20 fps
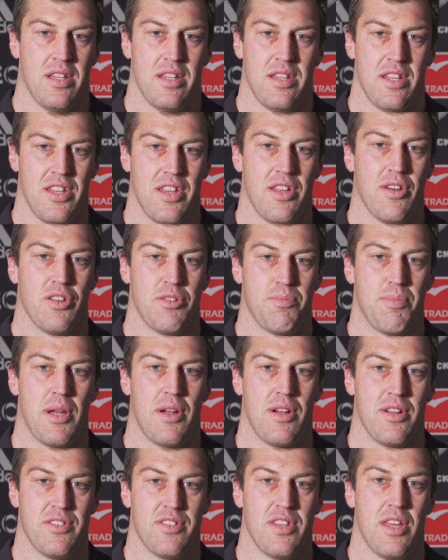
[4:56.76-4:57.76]
there was
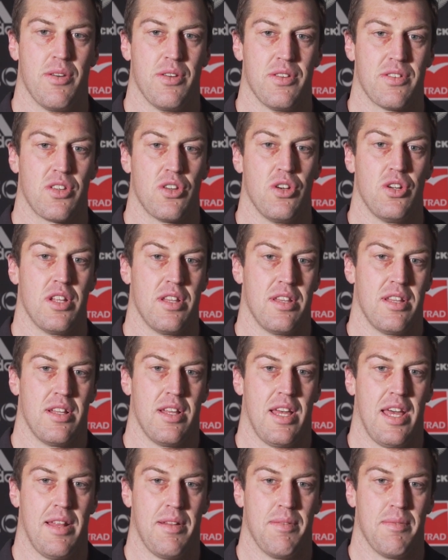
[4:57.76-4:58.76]
periods there was good
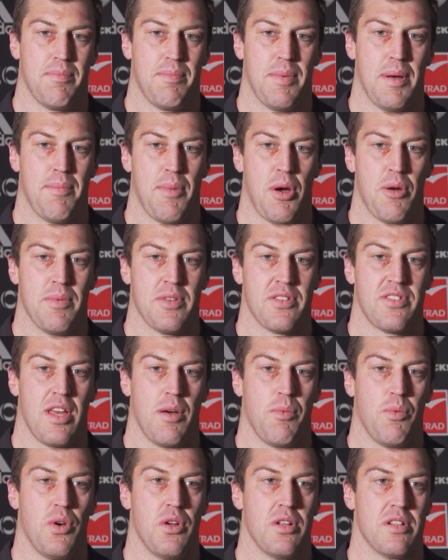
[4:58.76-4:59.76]
and but moments
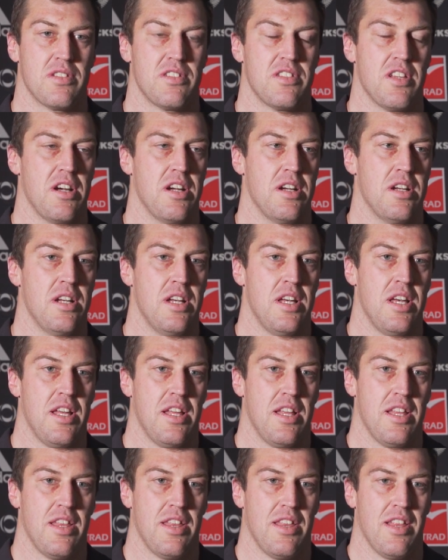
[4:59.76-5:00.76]
that weren't. So
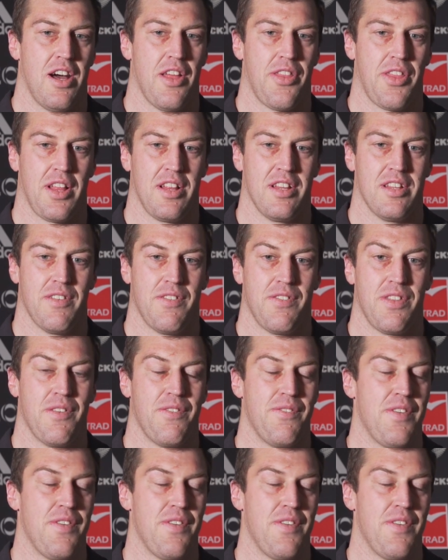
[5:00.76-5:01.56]
I think the